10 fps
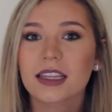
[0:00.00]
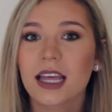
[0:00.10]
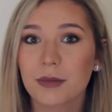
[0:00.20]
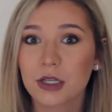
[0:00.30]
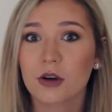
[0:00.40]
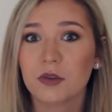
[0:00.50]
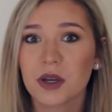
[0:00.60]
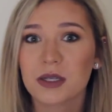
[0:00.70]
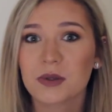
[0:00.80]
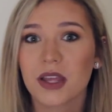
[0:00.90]
let me know if you
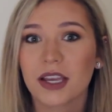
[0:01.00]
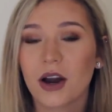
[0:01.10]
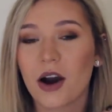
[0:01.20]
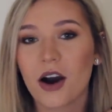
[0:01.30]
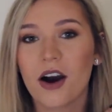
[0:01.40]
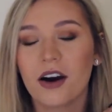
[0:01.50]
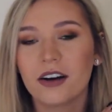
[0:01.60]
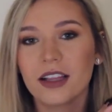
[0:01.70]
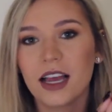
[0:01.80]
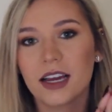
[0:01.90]
guys would like a haul.